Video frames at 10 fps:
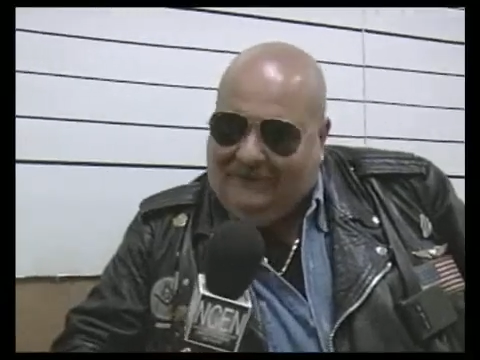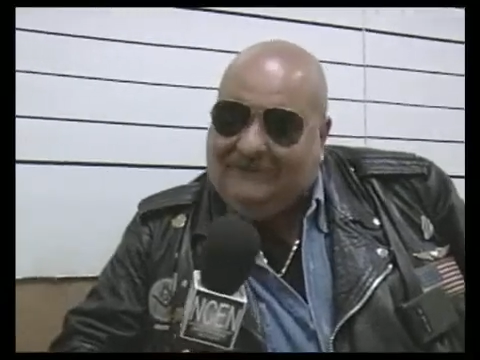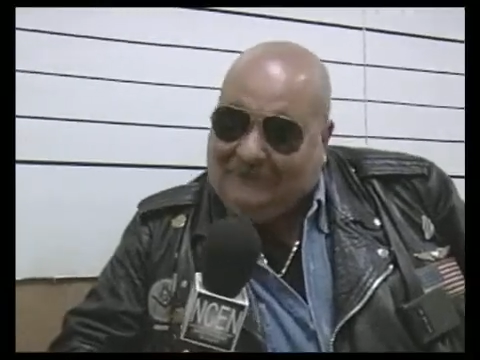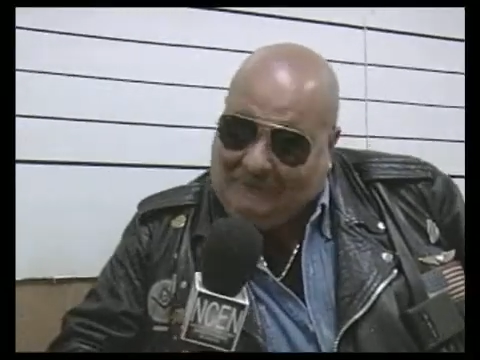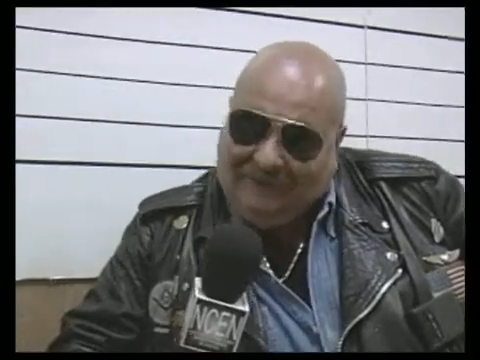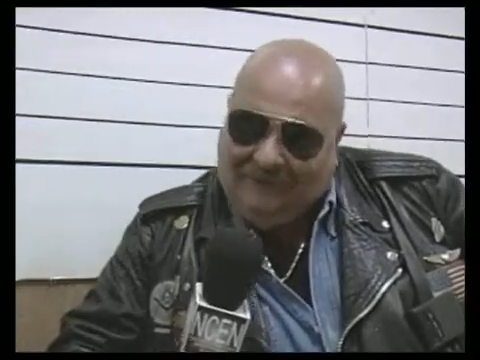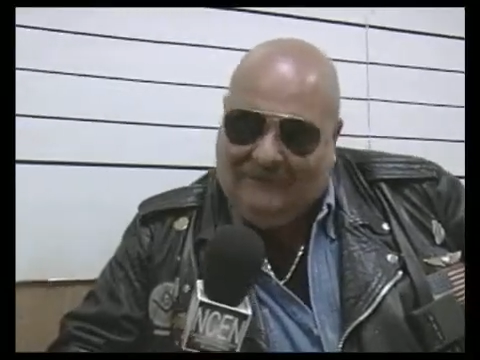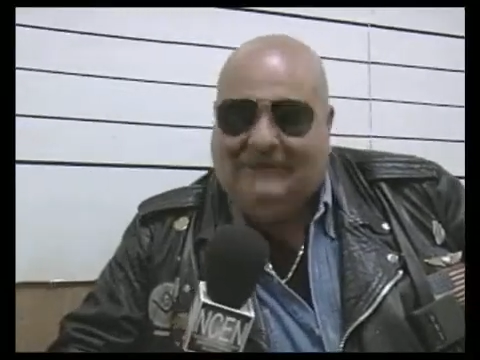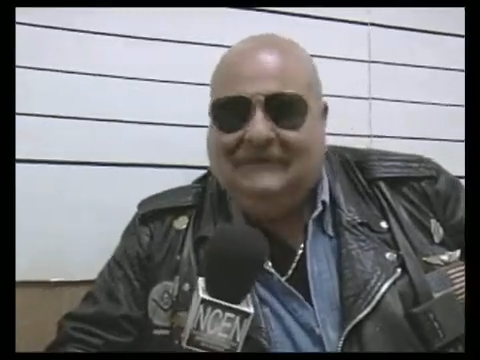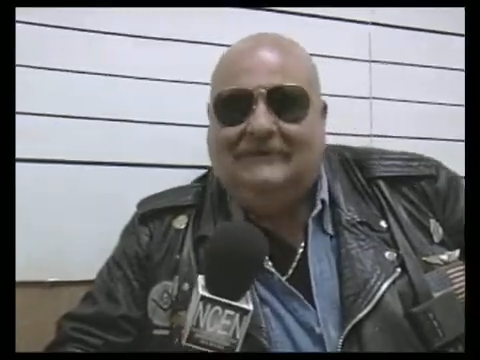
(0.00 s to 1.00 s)
So he
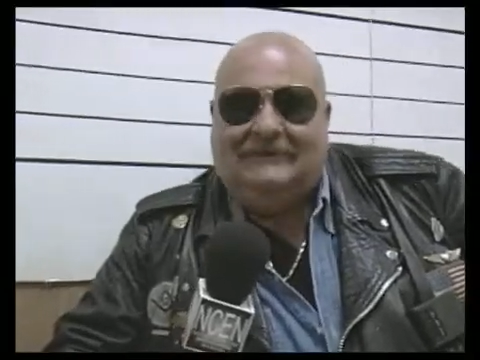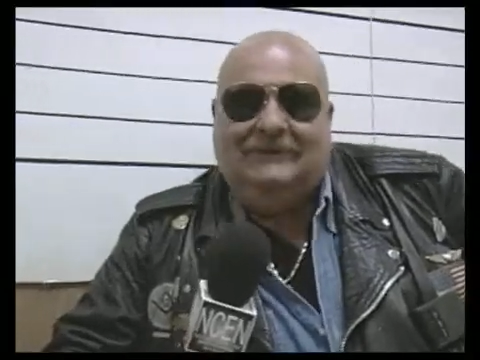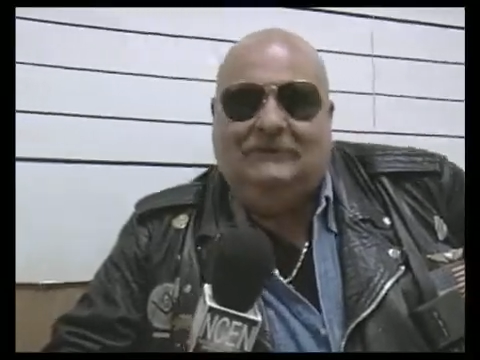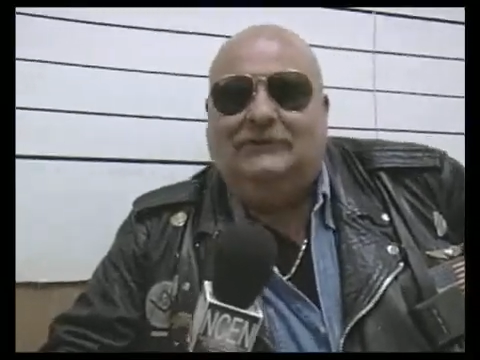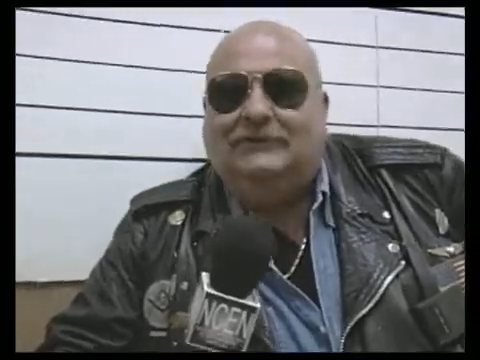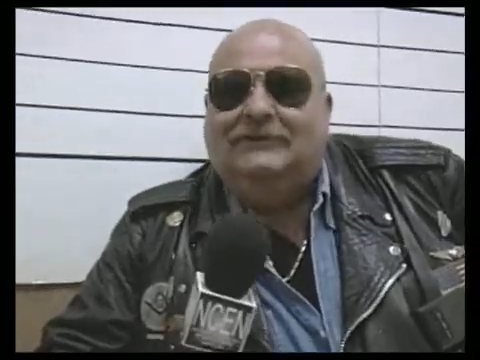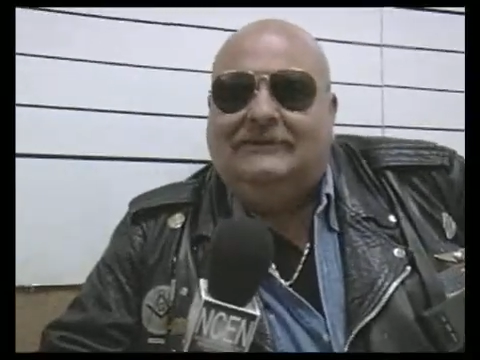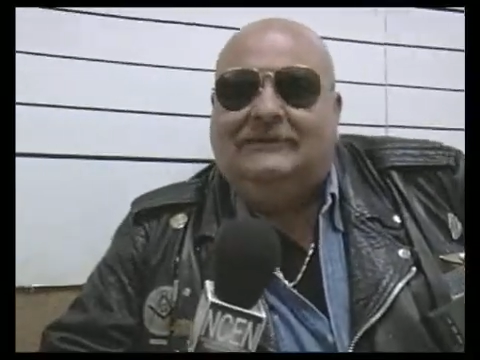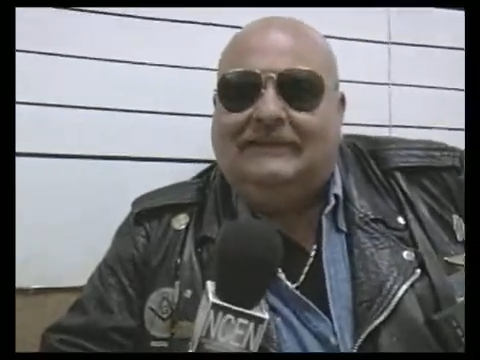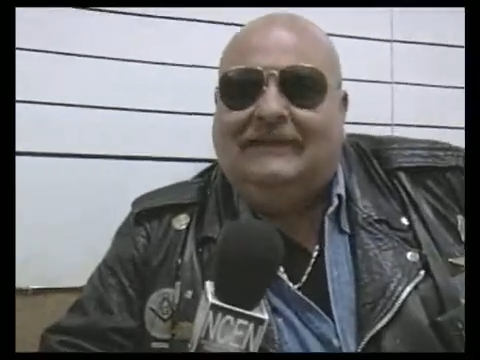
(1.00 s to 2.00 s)
needed his gym shoes
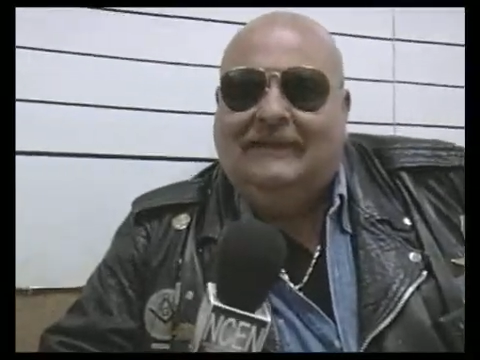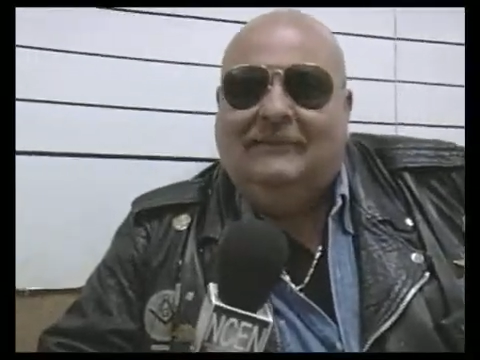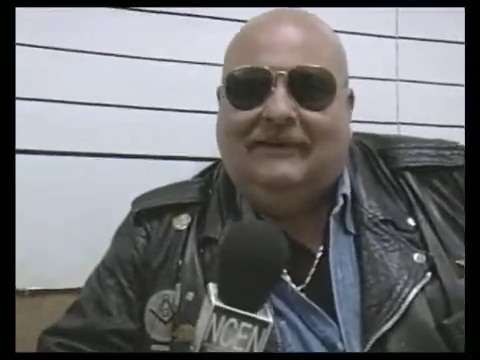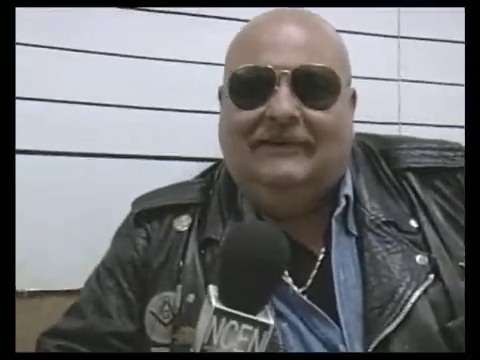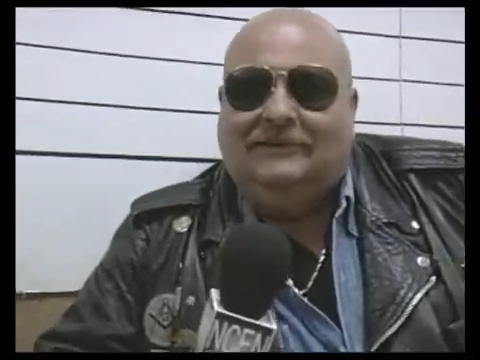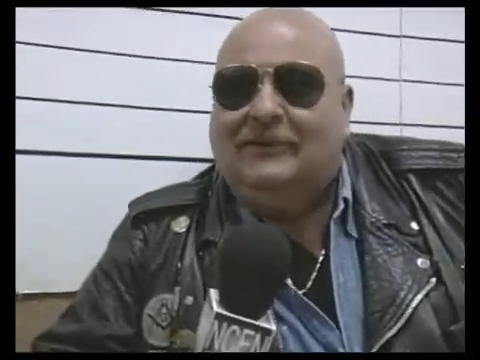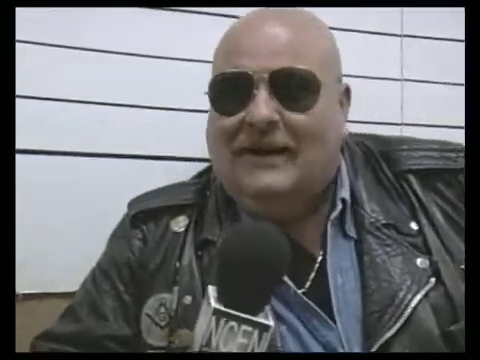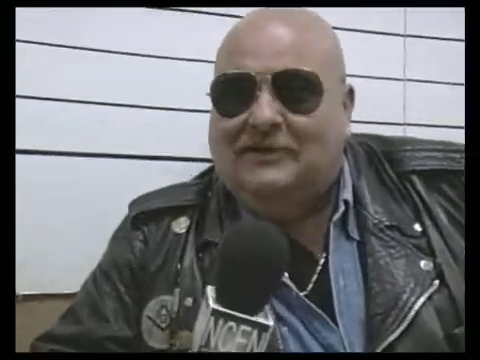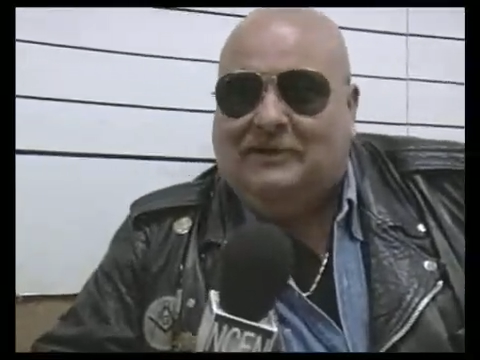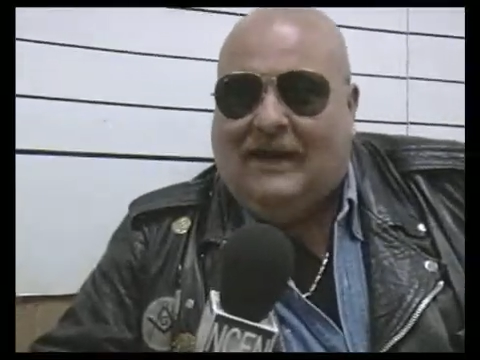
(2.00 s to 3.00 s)
just to keep
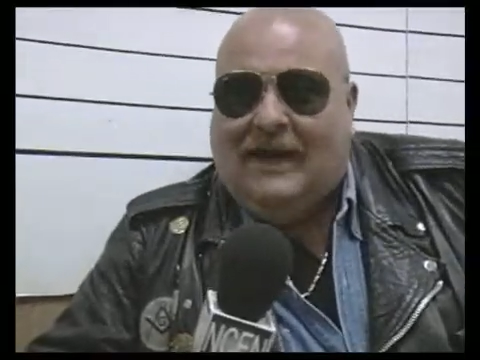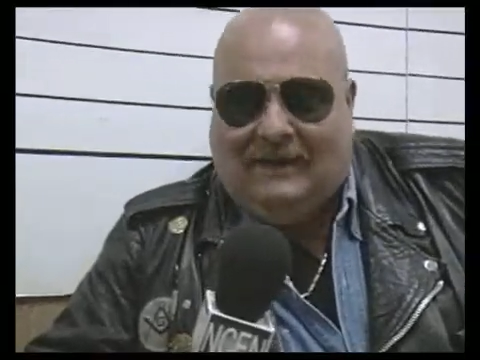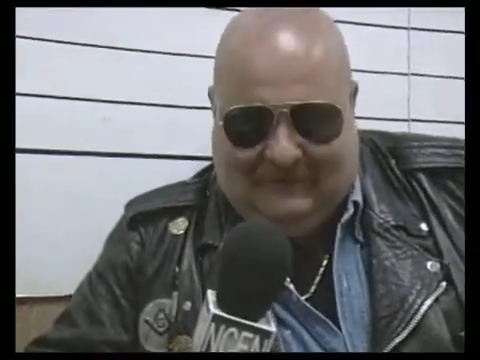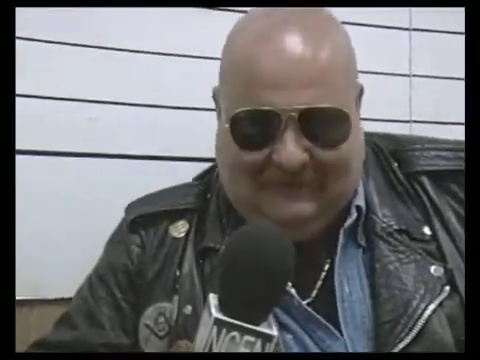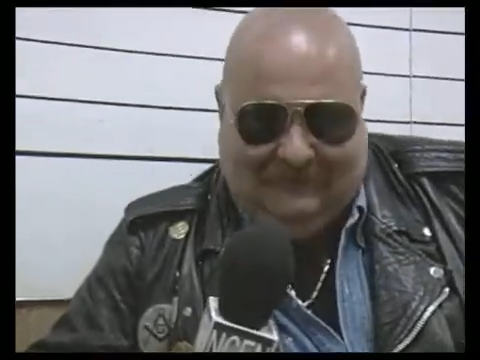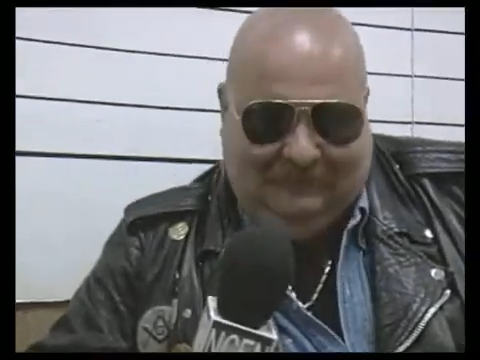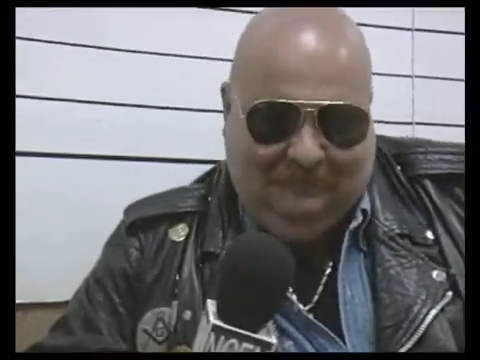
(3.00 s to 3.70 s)
traction on it.